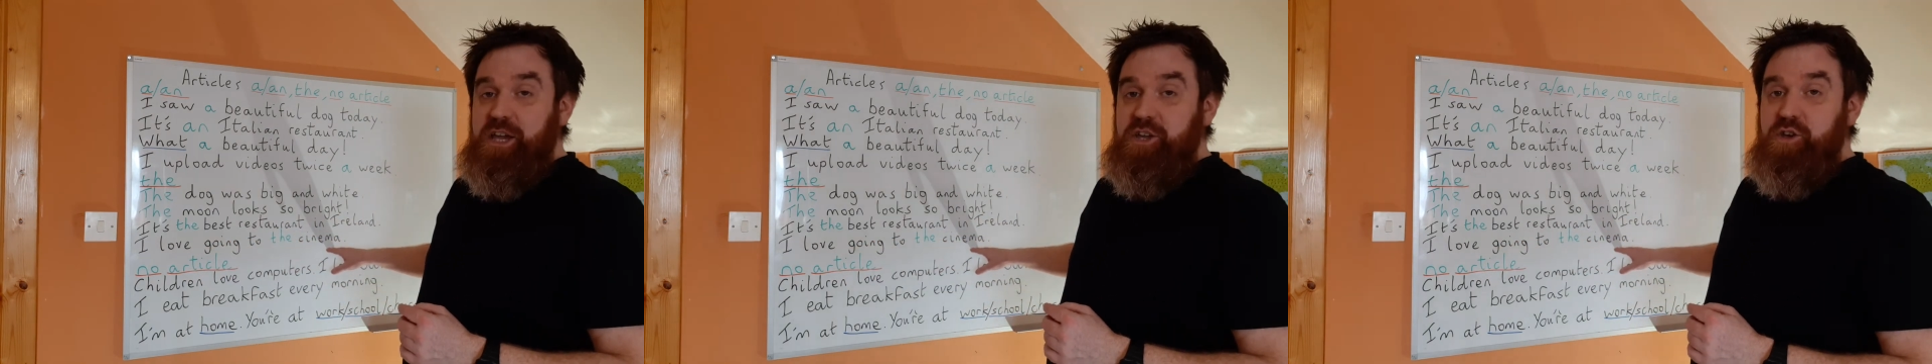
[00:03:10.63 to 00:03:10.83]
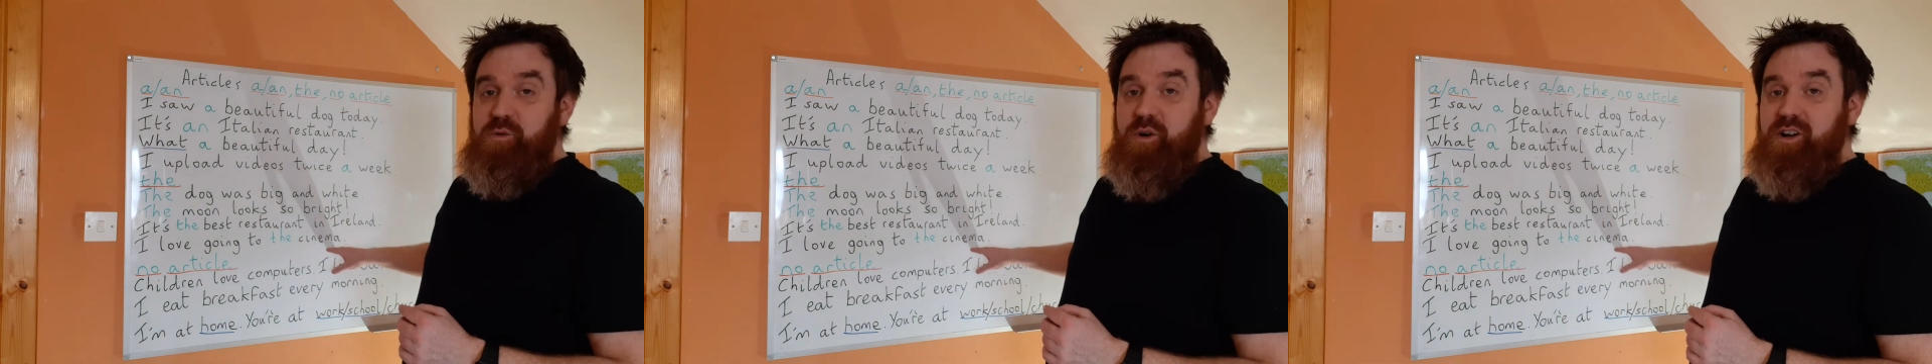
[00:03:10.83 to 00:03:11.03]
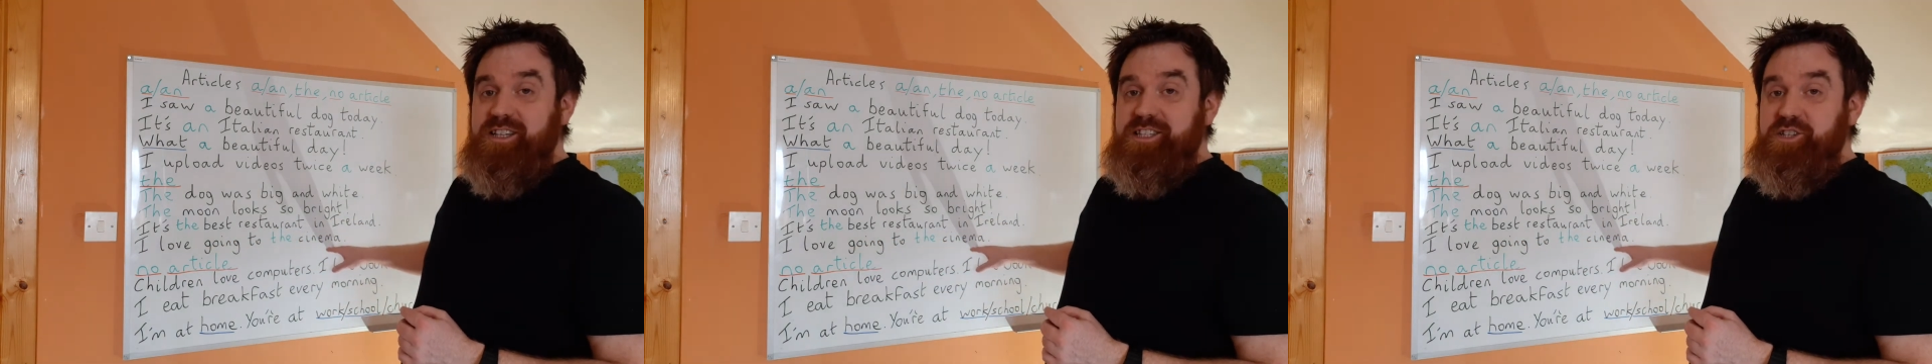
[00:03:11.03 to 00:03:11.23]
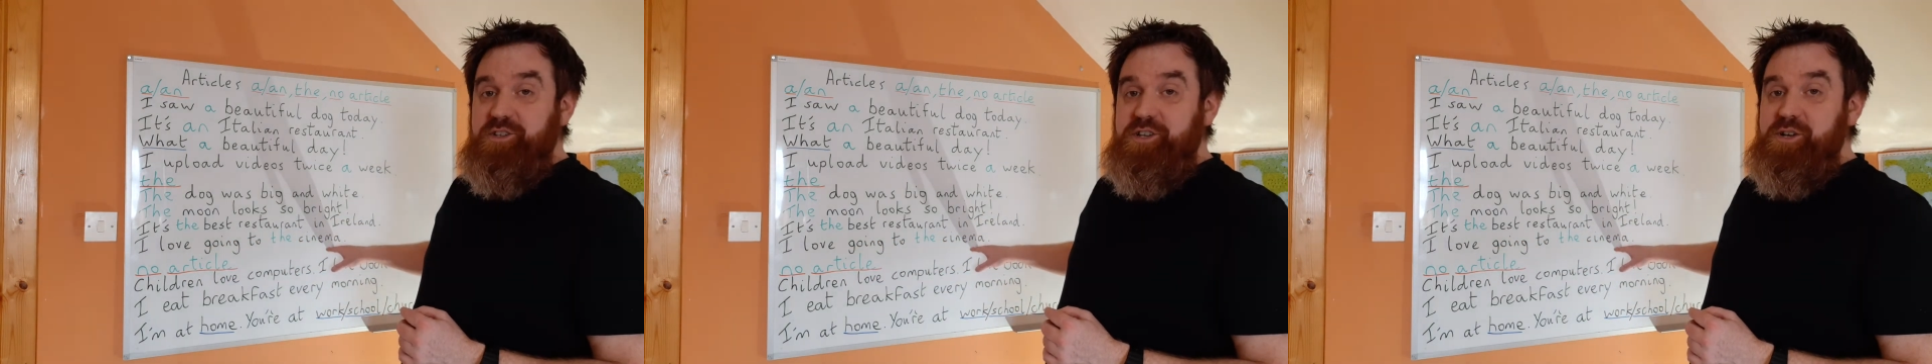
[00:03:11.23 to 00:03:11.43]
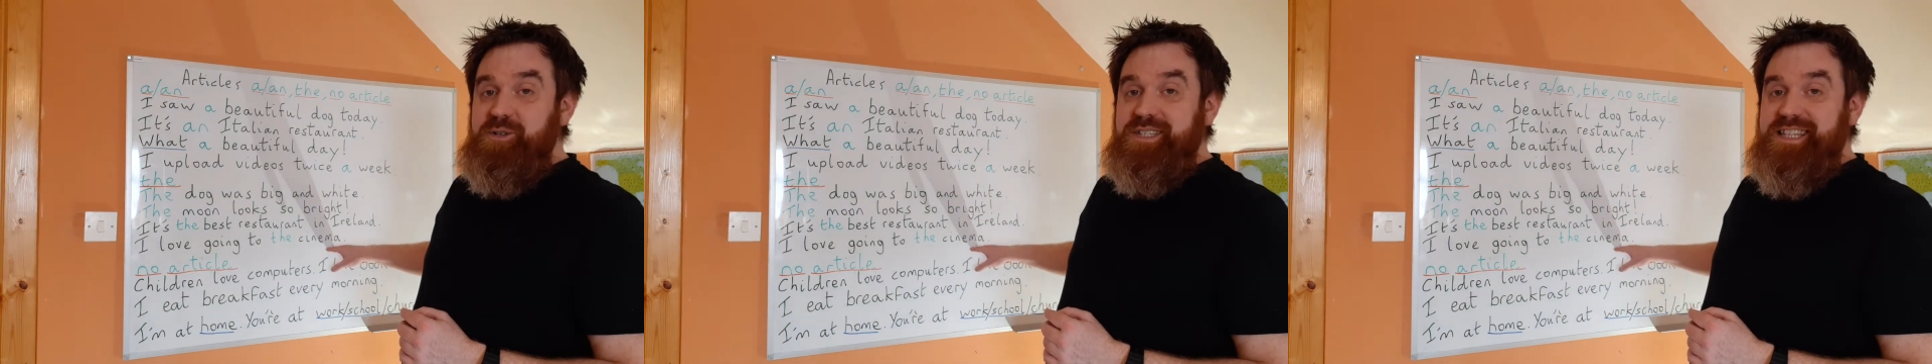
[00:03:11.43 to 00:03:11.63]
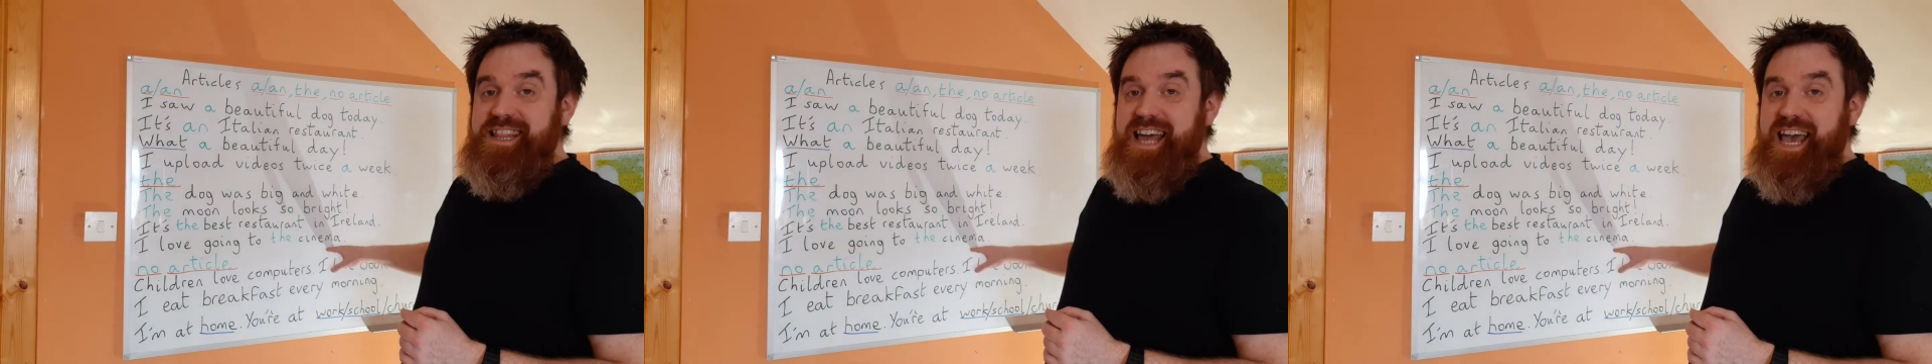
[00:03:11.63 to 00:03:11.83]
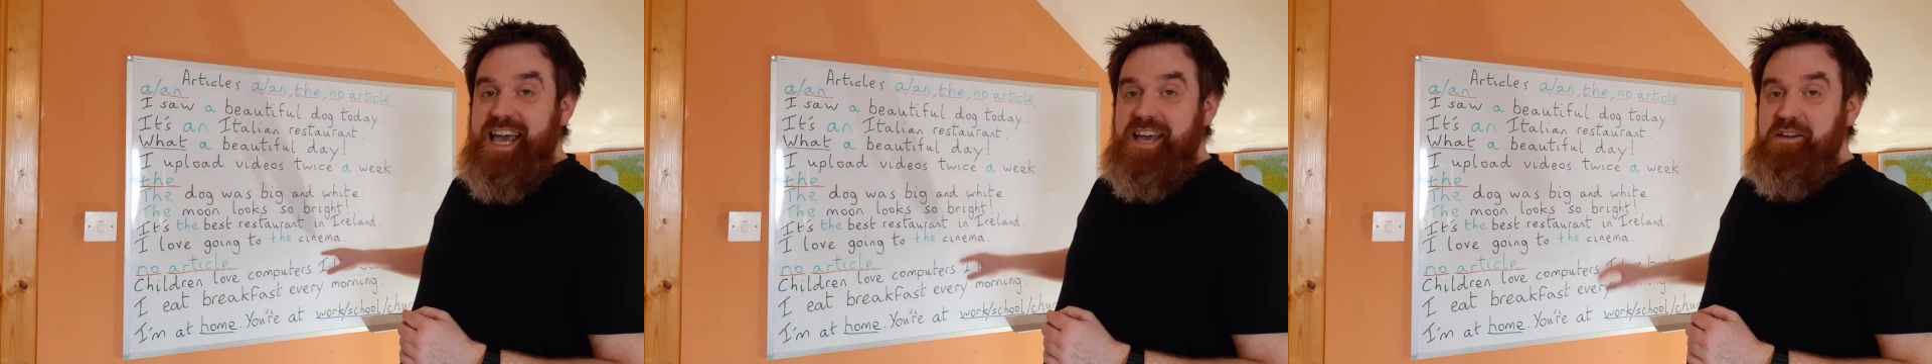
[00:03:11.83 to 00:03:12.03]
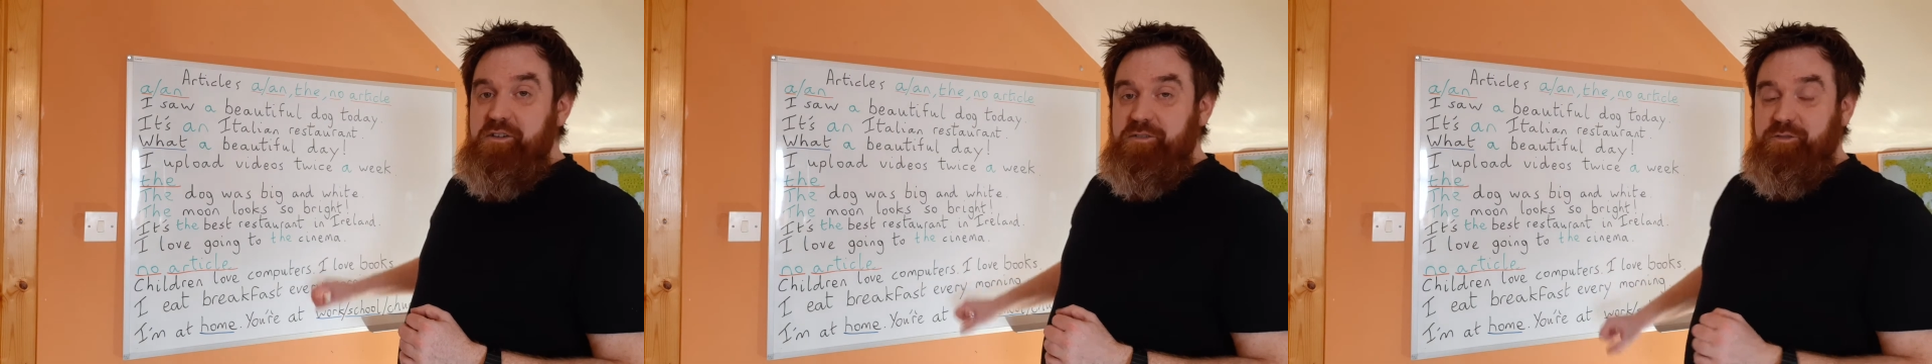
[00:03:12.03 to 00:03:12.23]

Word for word: You also use there